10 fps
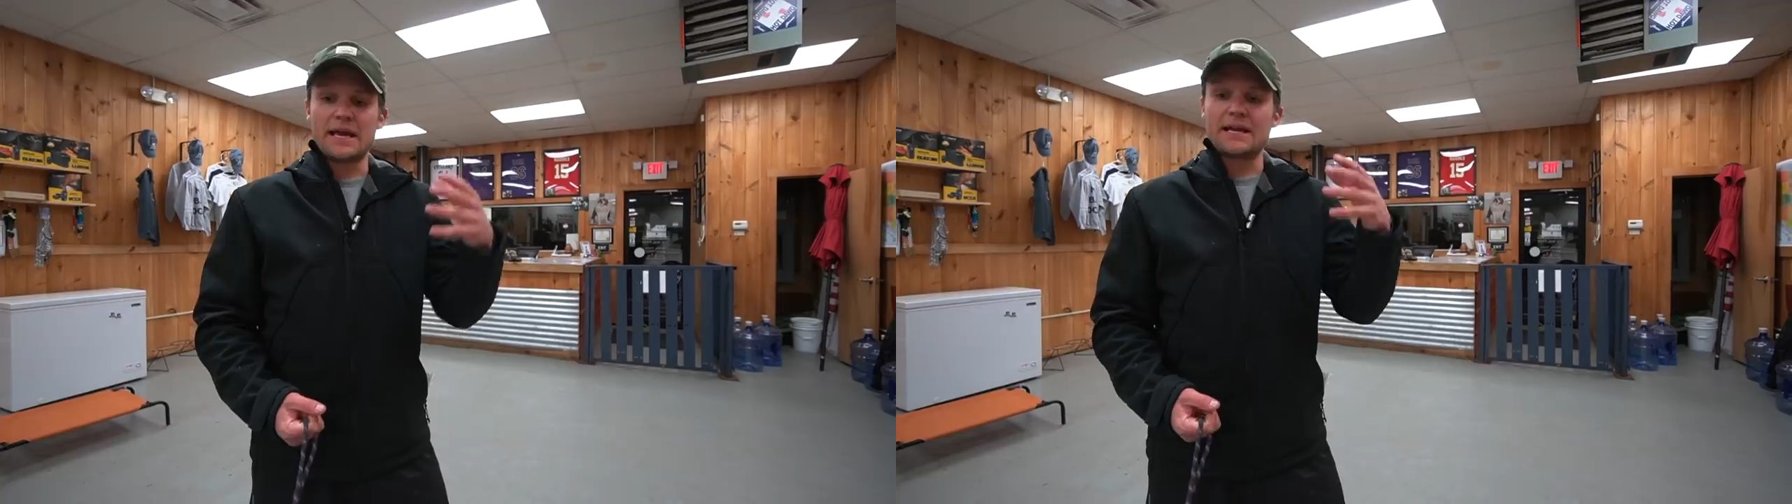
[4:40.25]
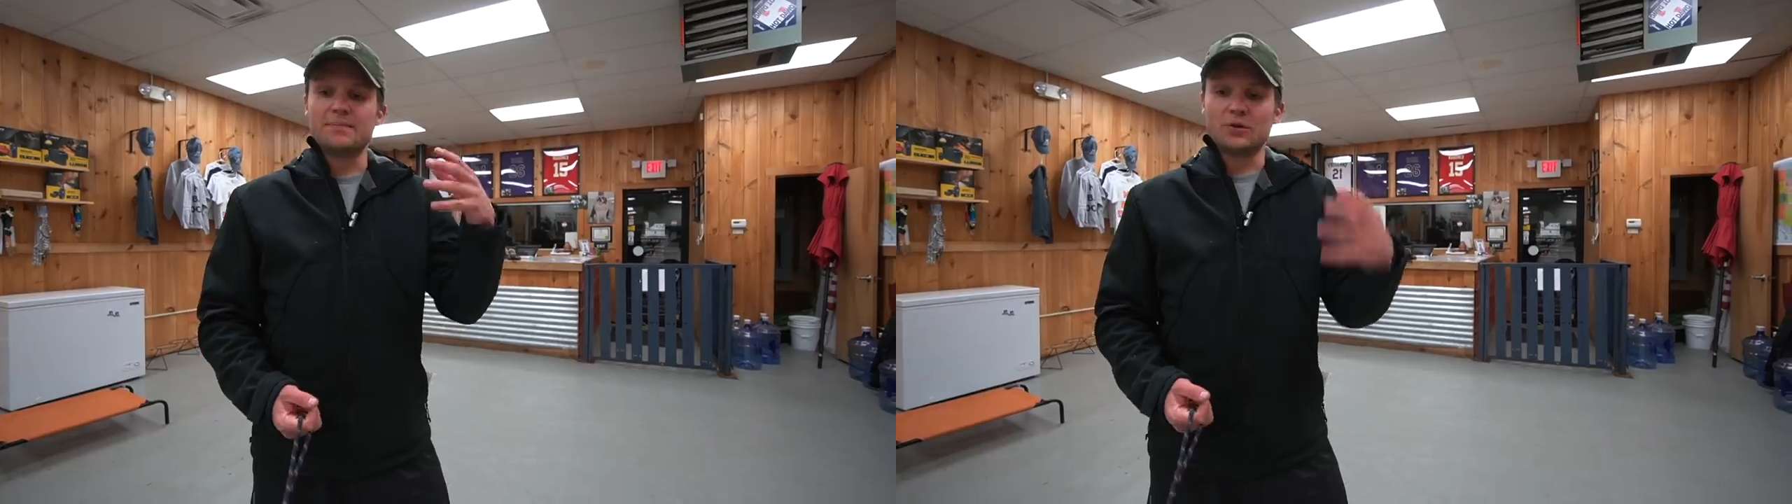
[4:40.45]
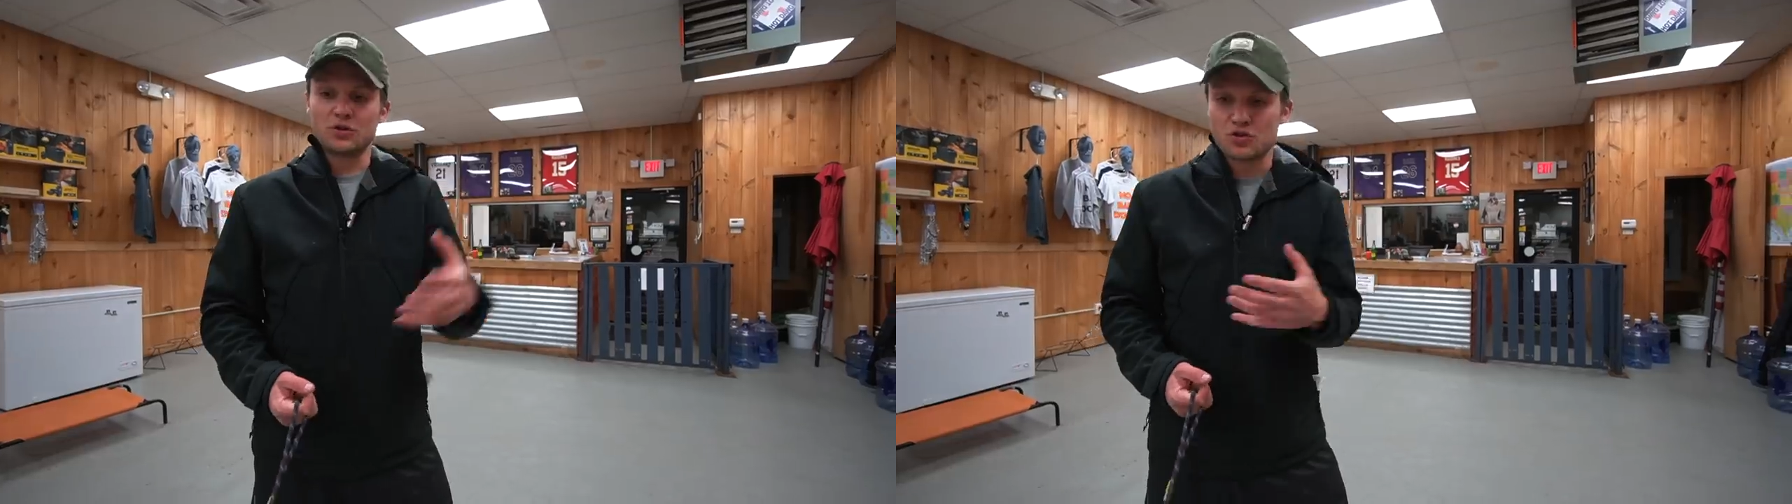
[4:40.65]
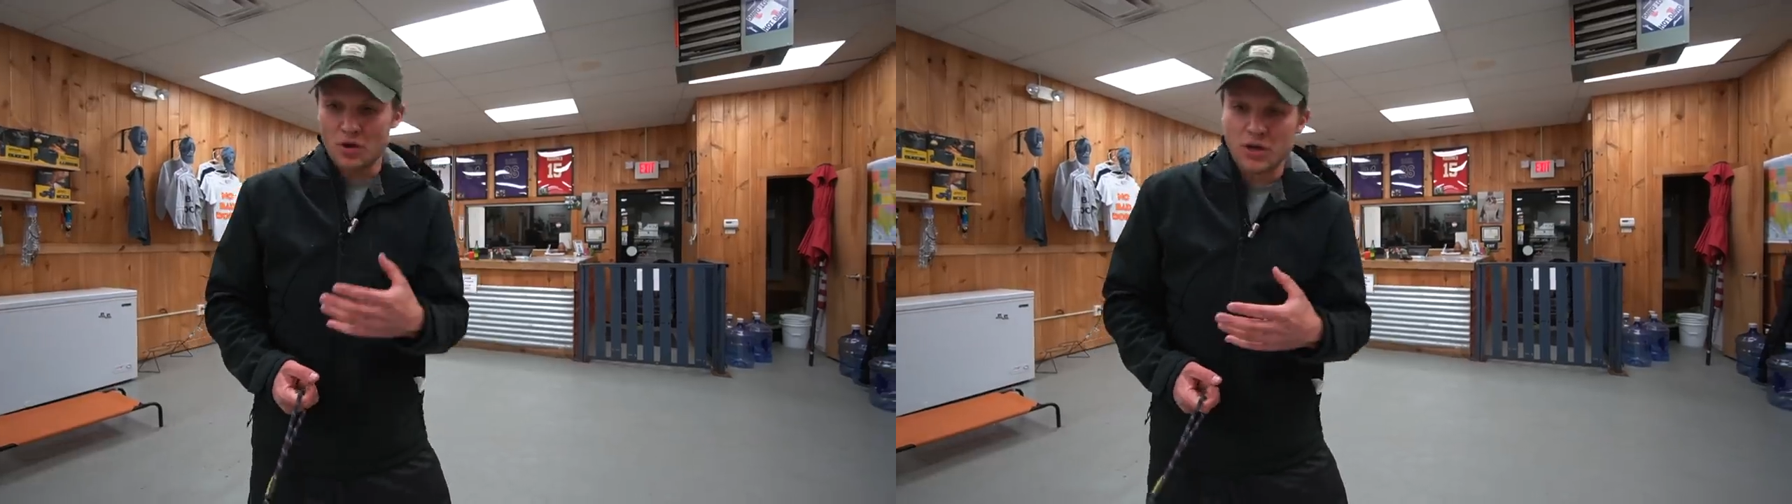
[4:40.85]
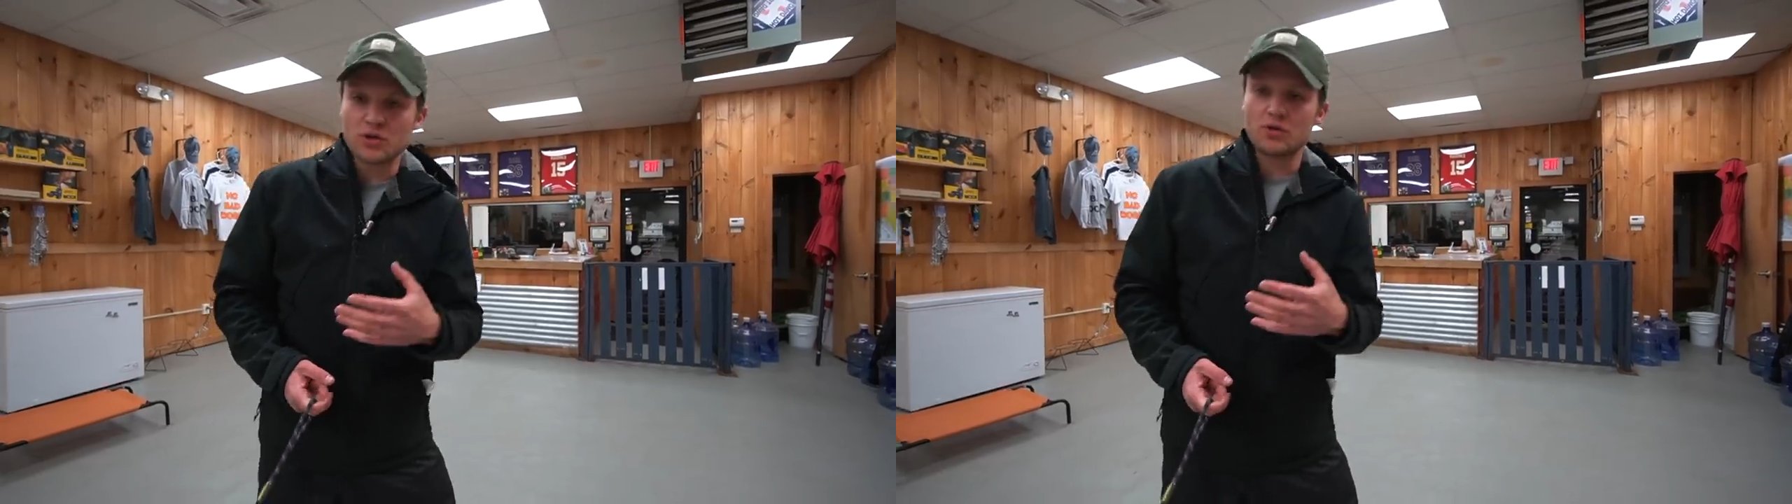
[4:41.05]
and it builds
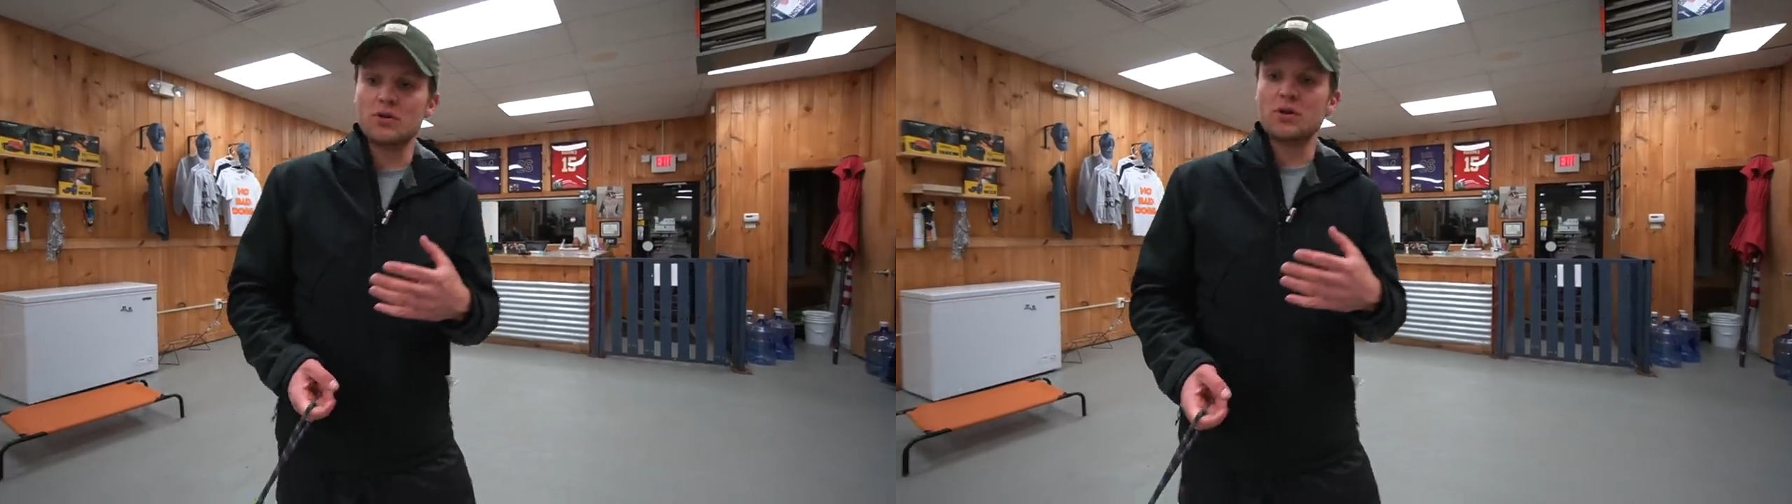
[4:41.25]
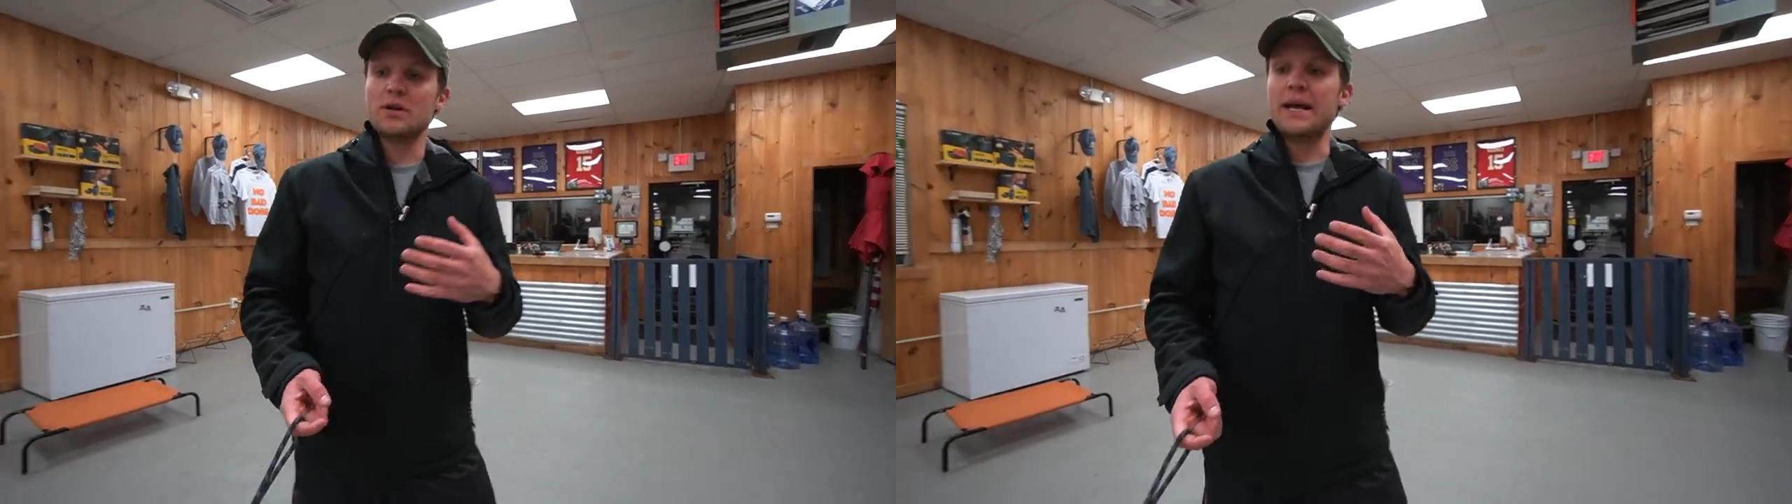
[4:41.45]
structure,